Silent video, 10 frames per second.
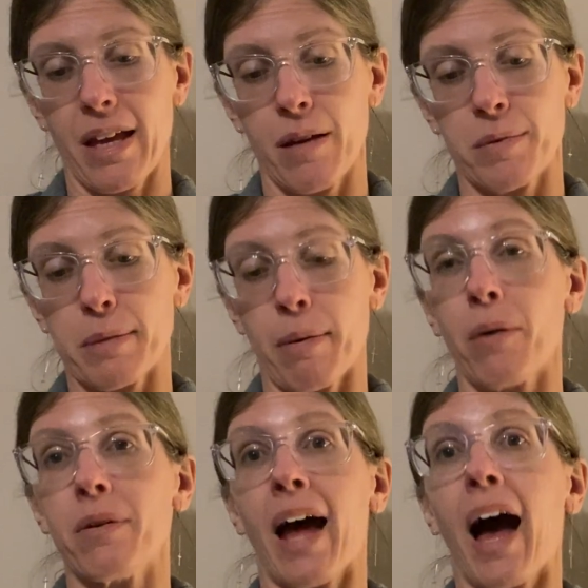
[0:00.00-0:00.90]
It was
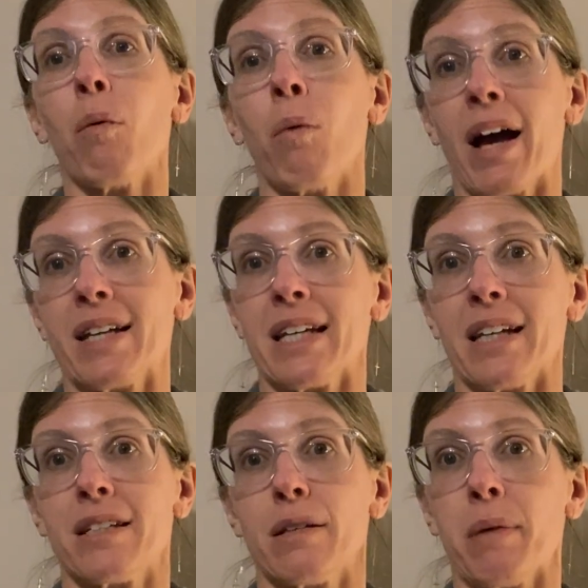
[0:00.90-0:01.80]
about not
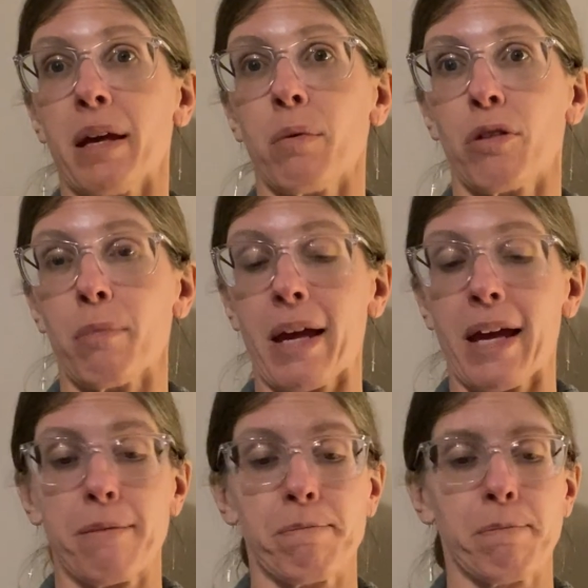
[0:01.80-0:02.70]
wanting to be with me.